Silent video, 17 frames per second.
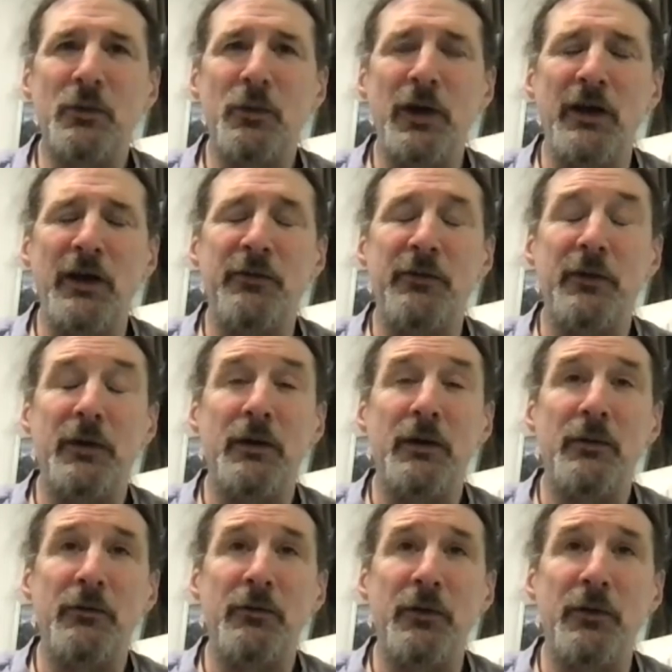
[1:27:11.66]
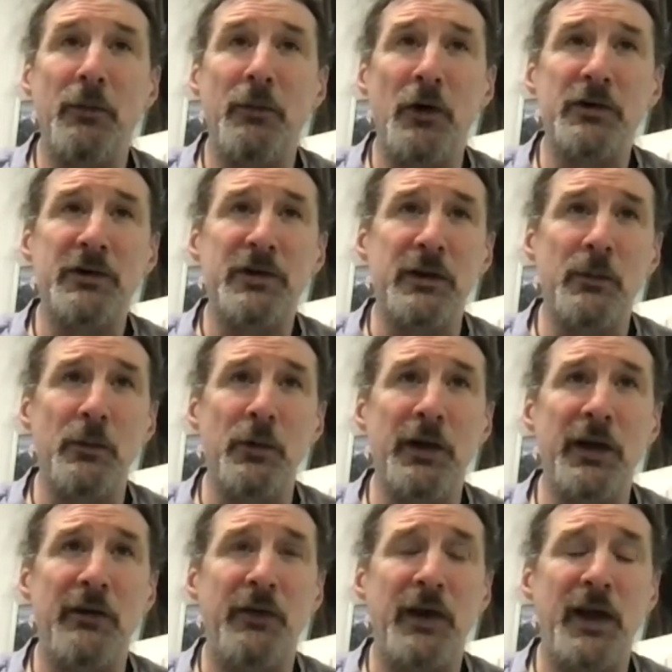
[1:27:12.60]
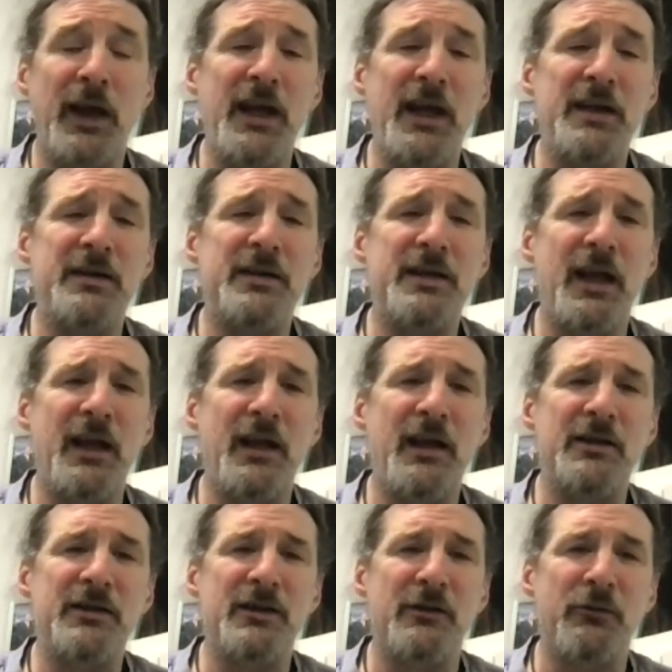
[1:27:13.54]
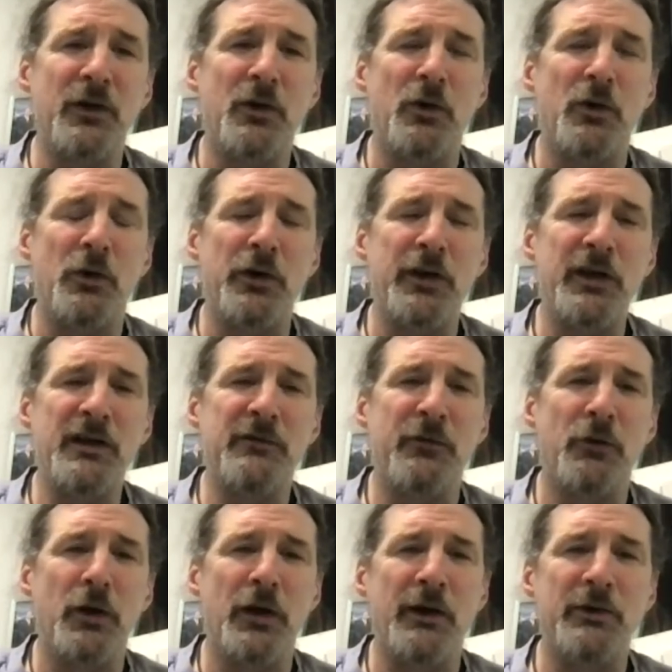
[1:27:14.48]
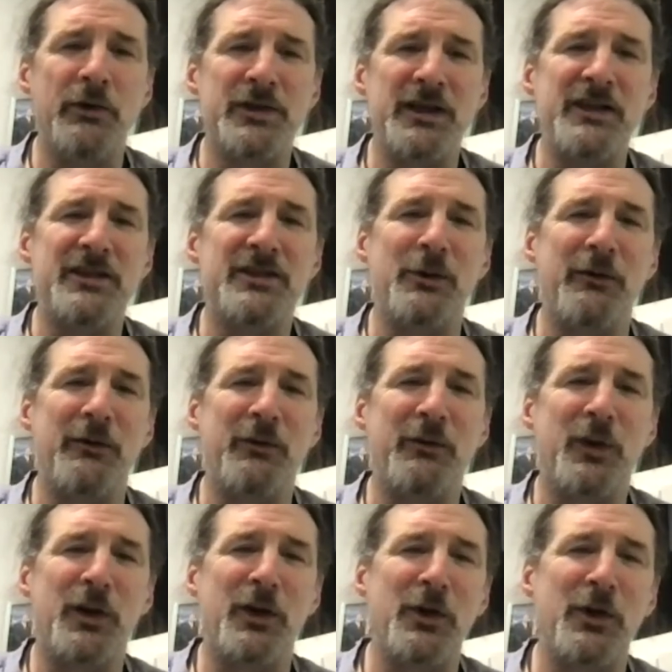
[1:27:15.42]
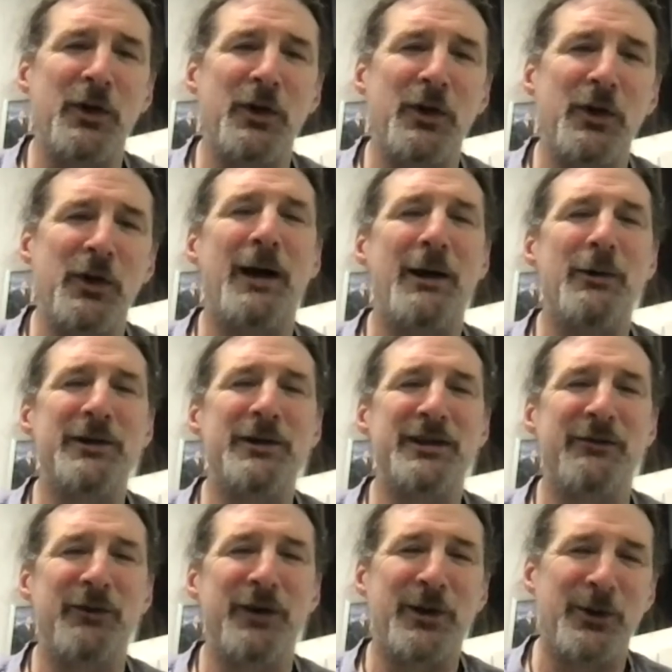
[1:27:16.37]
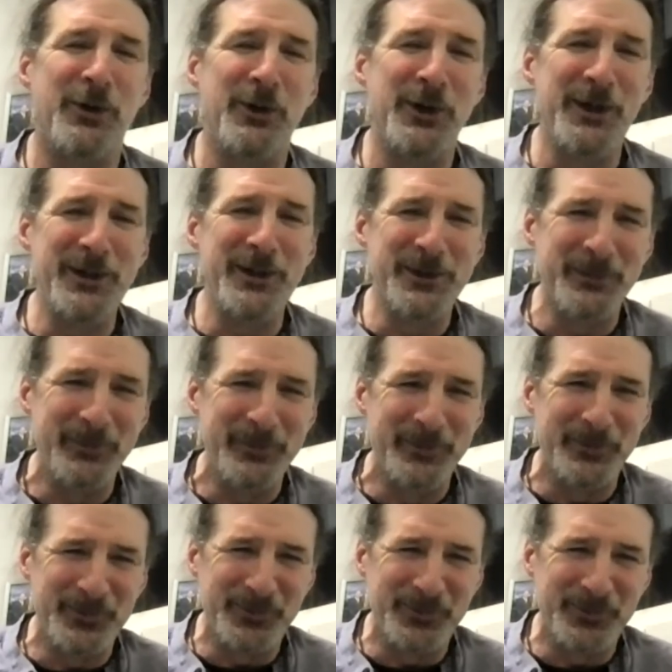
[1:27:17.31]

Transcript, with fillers: we have for most of them we have eight days of recordings, four hours each, so we have 32 hours of recordings.